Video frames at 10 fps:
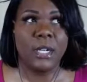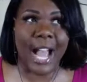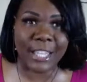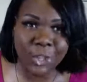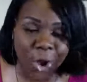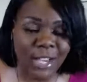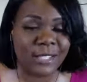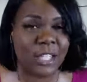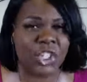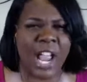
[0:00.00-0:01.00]
I thought
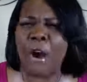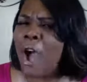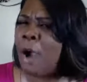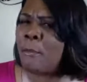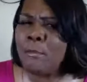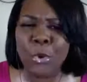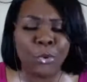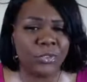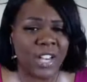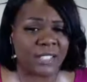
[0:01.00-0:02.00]
as a child. I
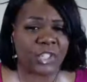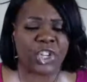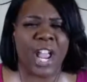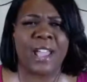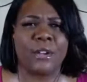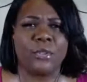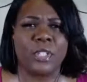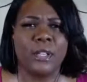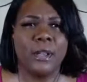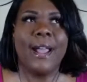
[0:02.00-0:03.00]
moved as a child.
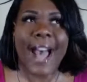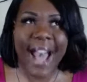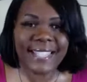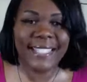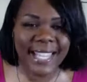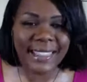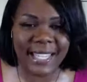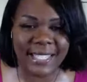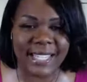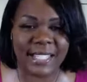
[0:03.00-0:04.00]
I did
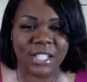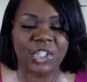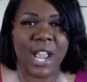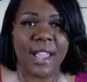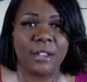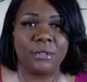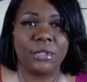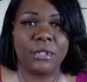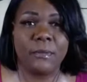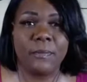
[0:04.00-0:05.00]
things as a child.
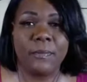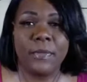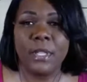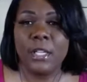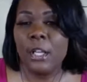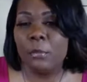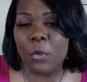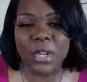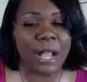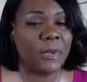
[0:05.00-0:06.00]
But
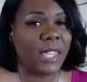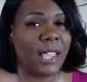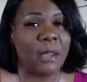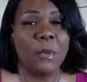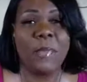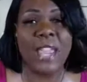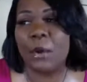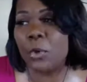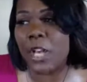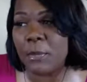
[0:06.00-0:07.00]
when I became a
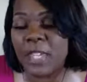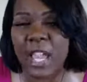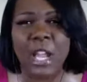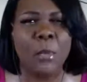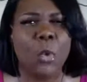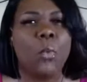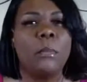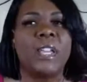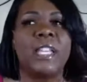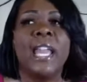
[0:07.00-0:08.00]
man, when I became a
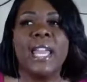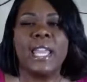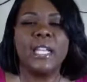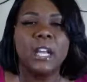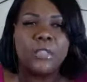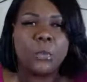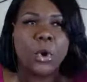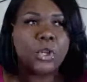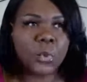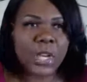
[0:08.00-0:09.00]
woman, in other
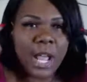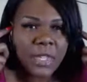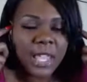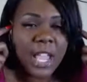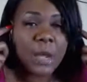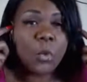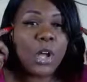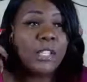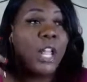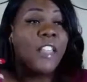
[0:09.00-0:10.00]
words, when I became
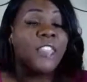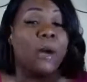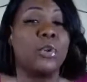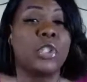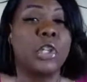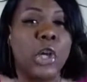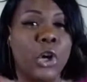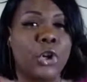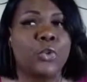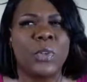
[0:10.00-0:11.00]
one that was
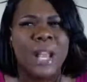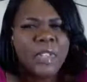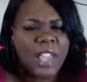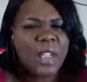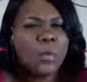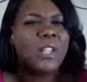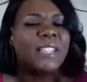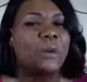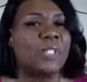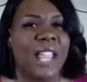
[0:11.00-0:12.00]
learned, when I became one
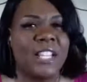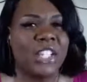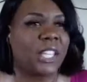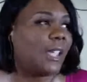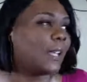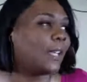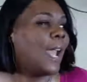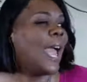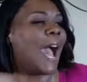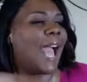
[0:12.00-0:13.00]
that was educated,
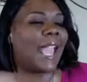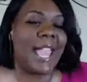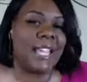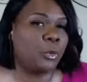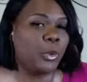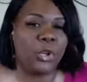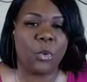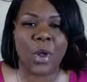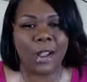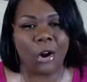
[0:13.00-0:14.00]
I had to put
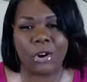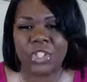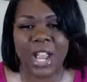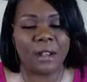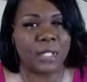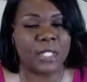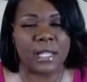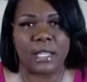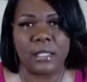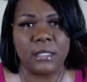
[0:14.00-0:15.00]
away all childish
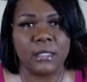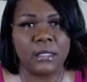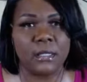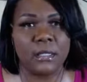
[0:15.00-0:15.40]
things.